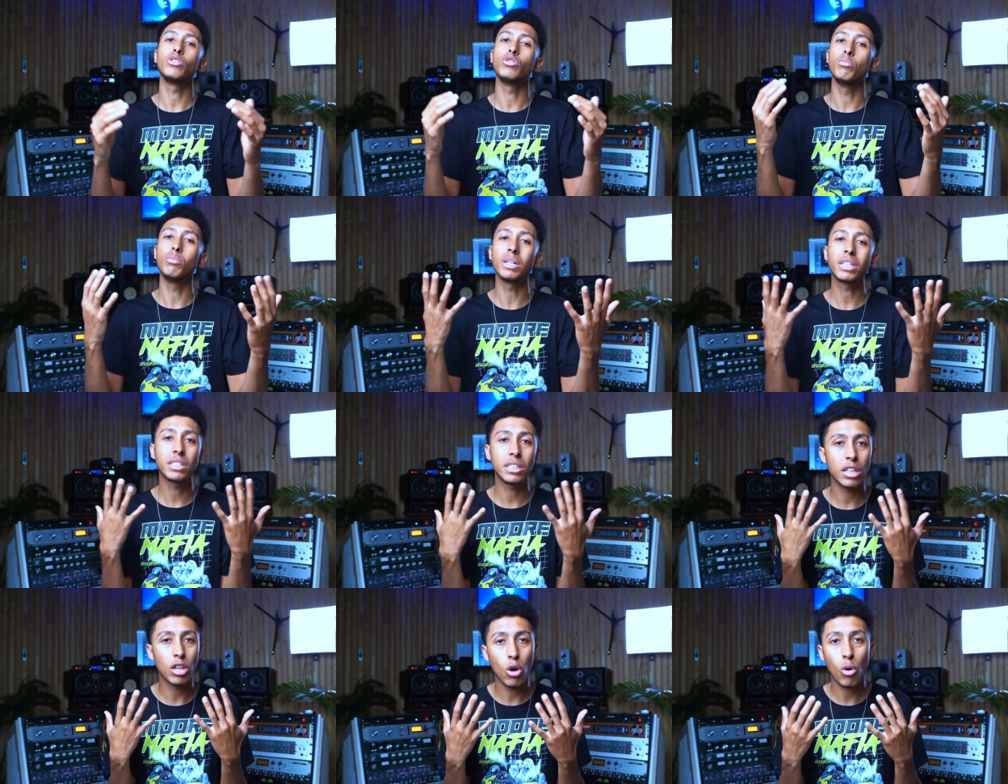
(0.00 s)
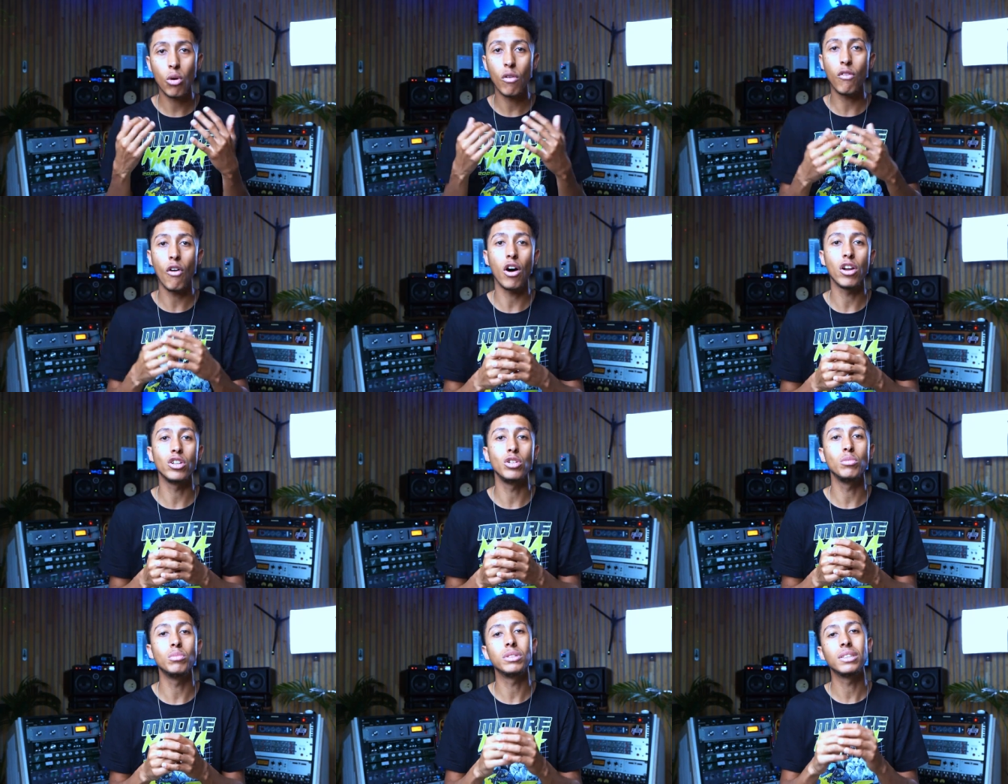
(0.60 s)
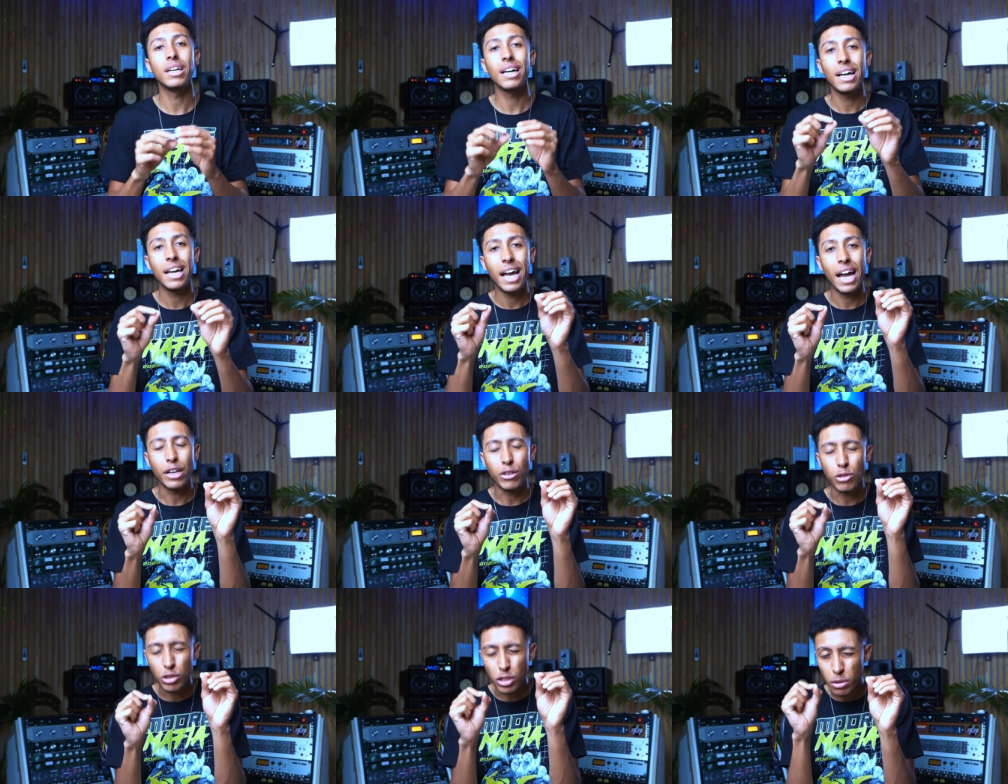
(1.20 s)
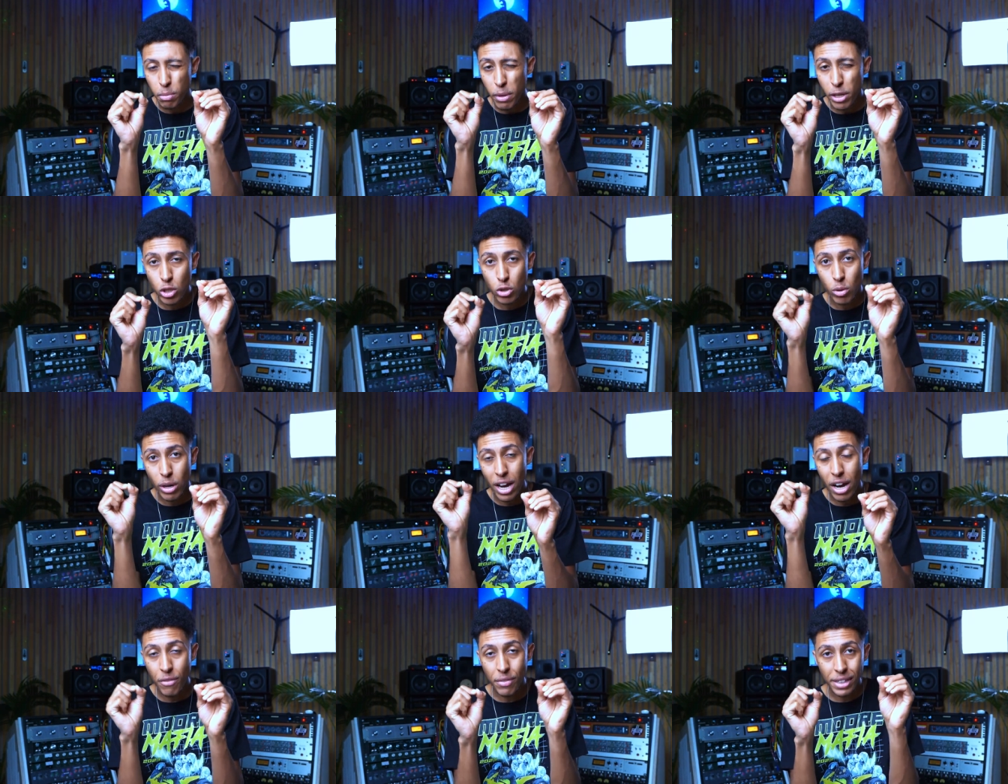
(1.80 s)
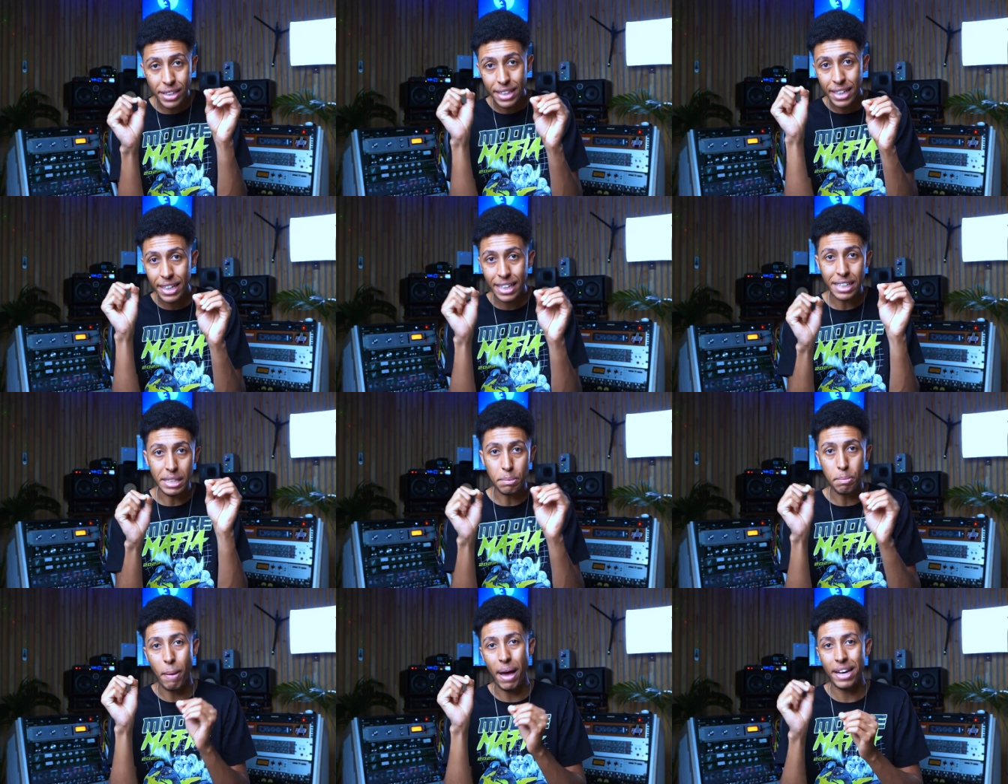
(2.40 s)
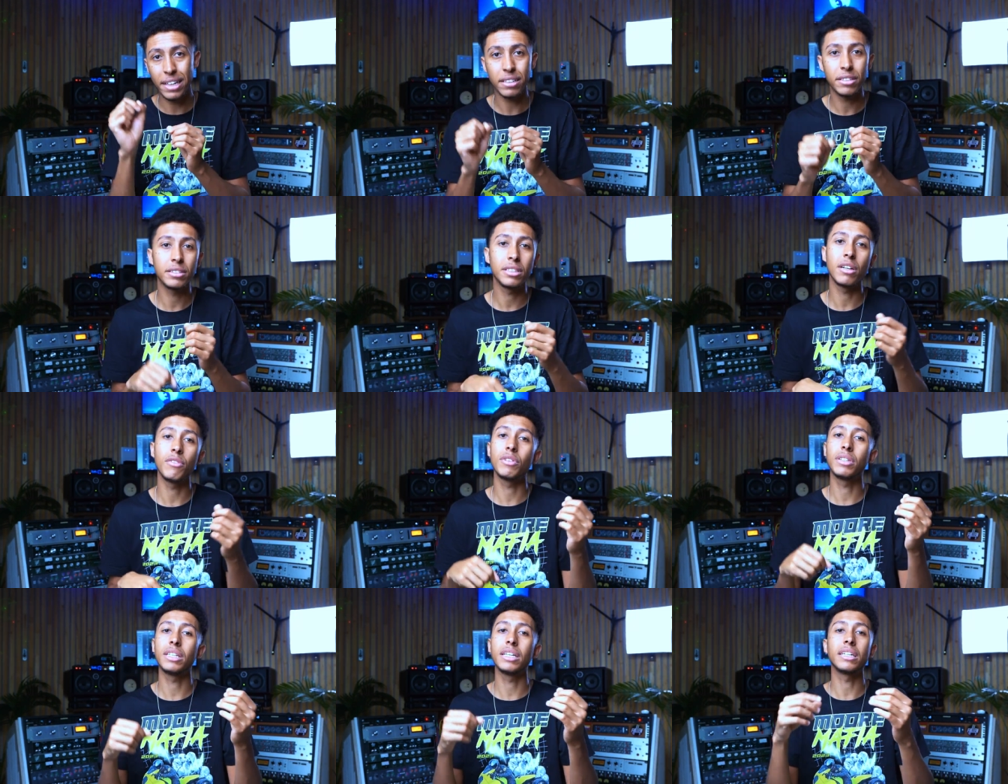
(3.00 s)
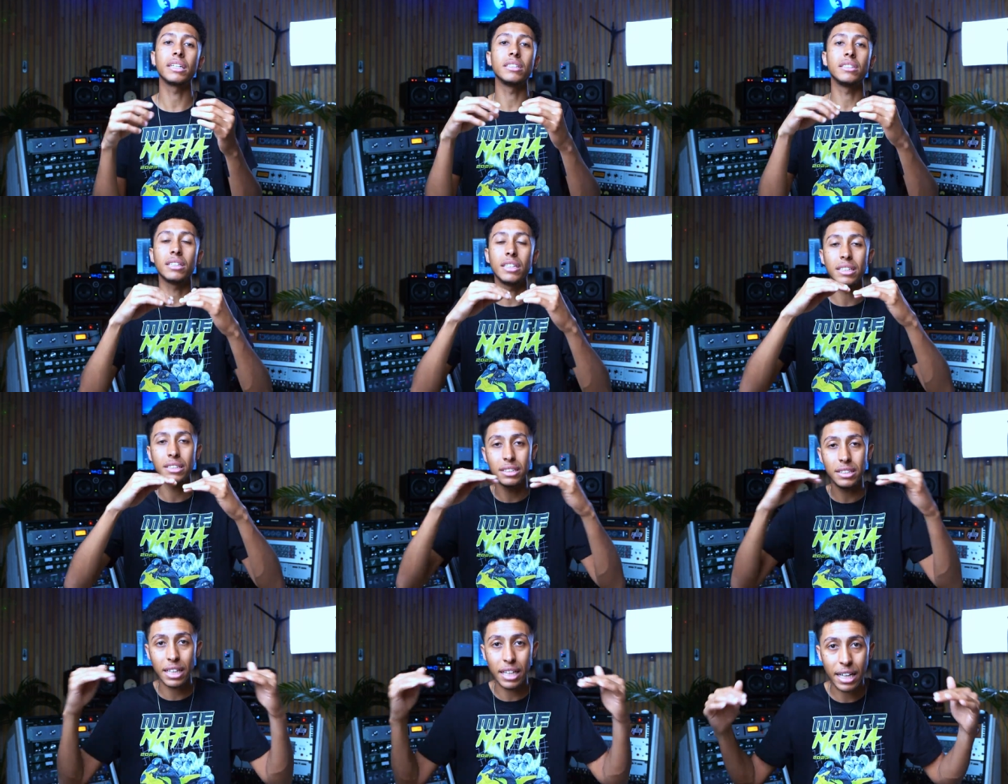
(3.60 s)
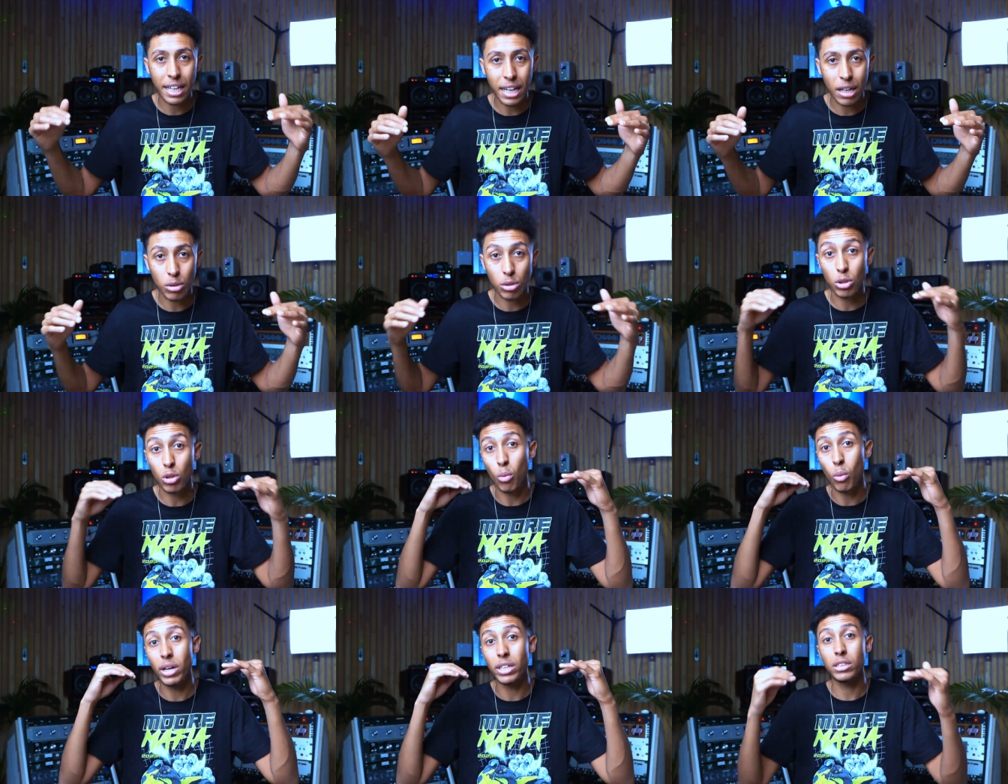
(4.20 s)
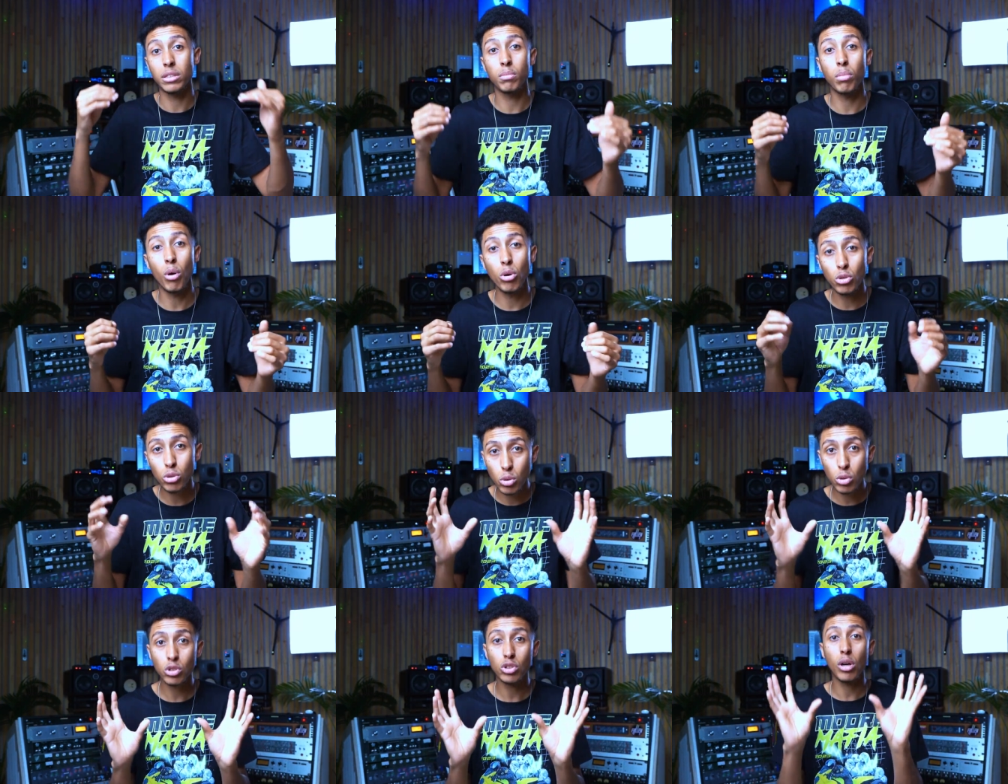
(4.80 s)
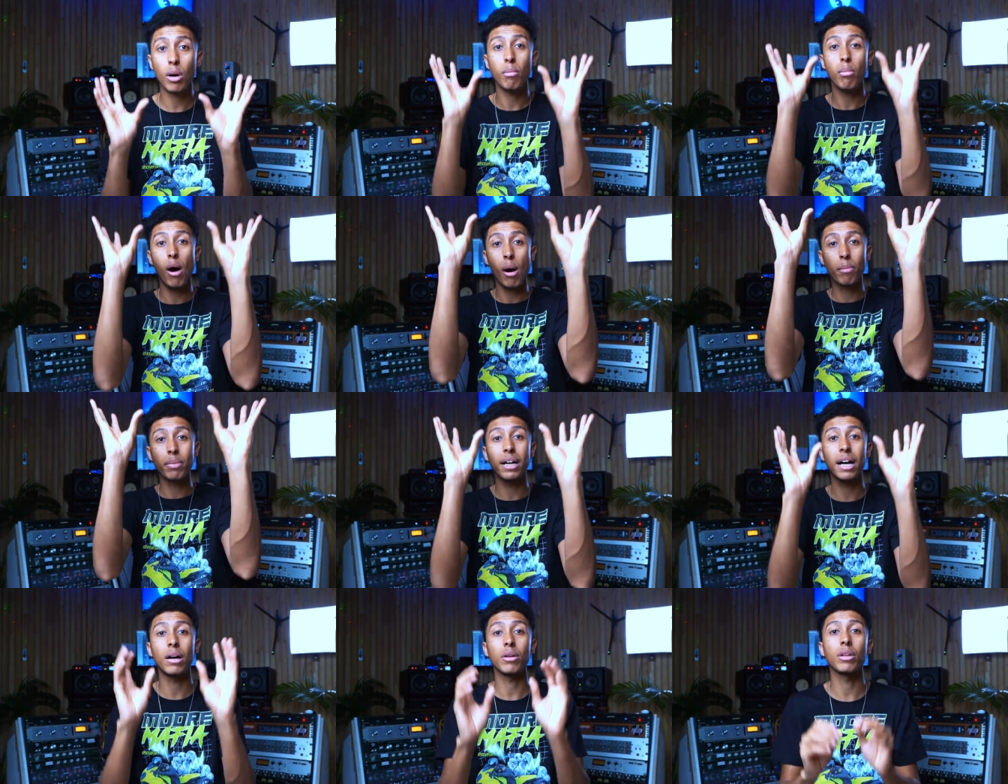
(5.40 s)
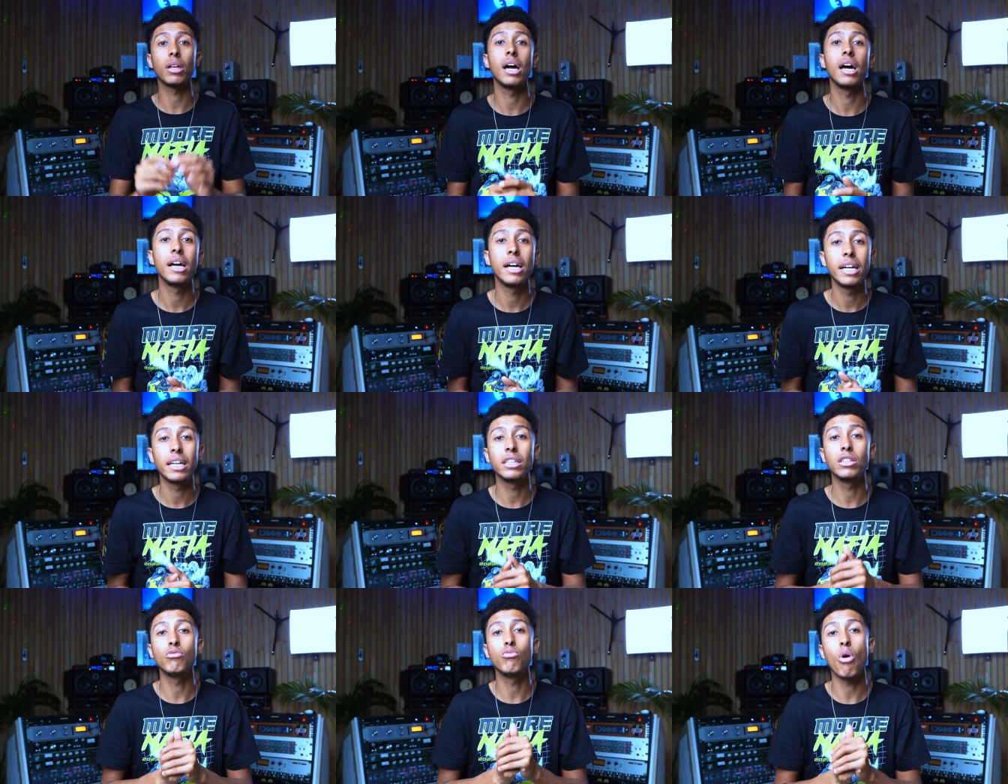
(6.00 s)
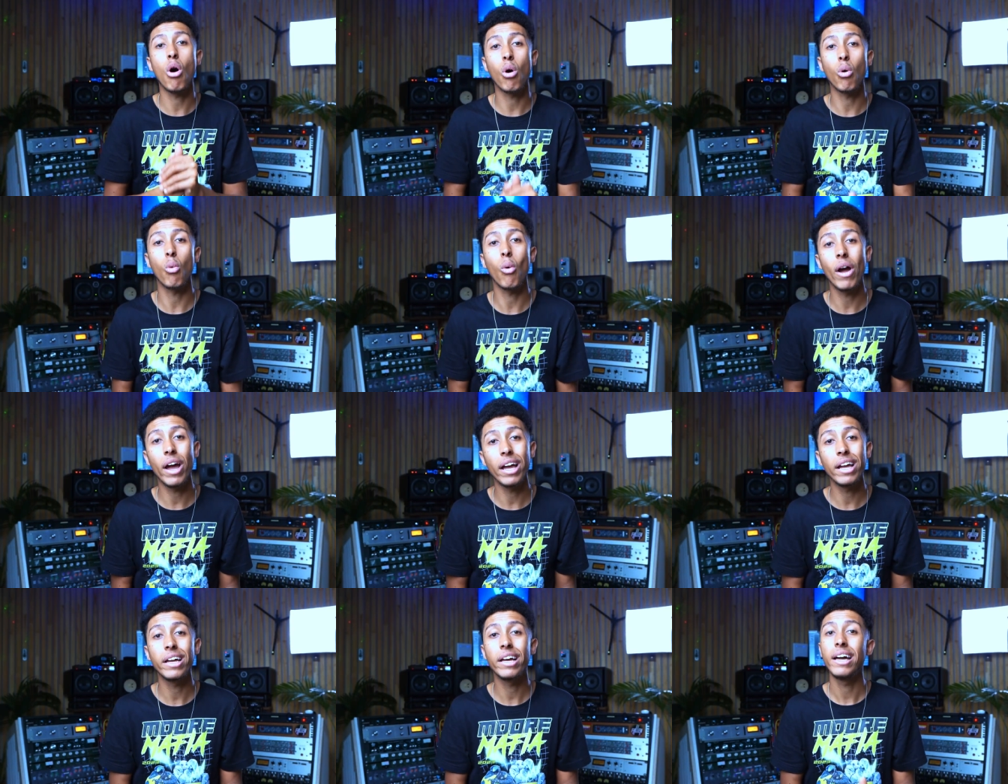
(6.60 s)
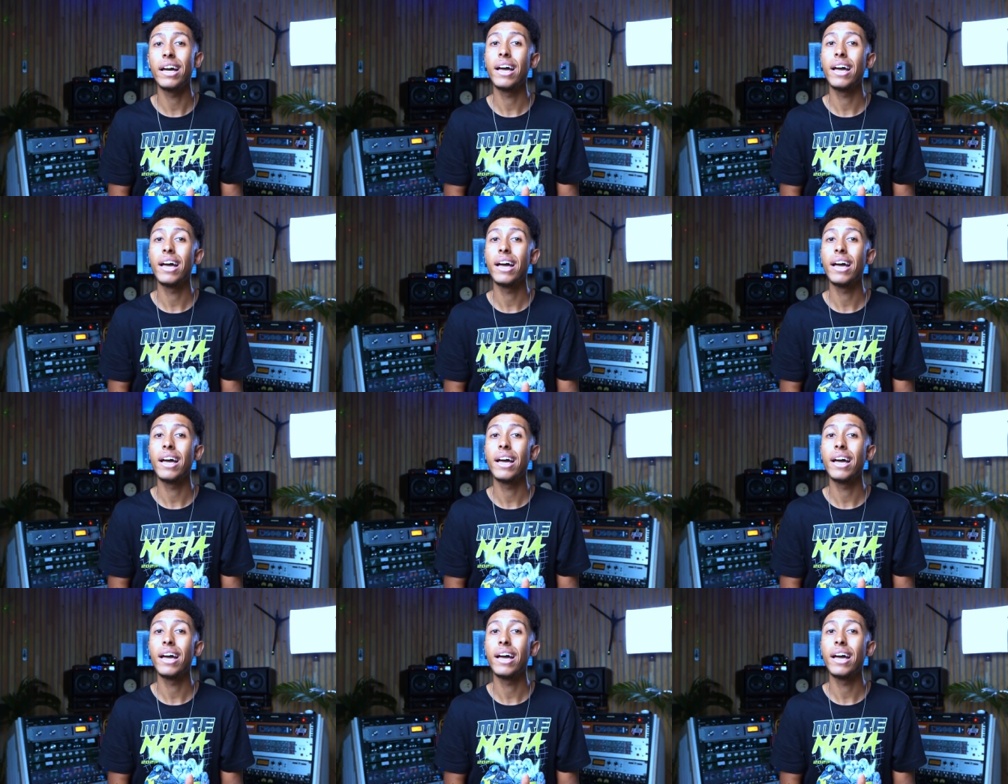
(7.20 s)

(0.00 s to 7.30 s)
You mix at lower volumes and you just make sure everything is balanced, everything is sticking out in the way it's supposed to, it's not popping out in the wrong way.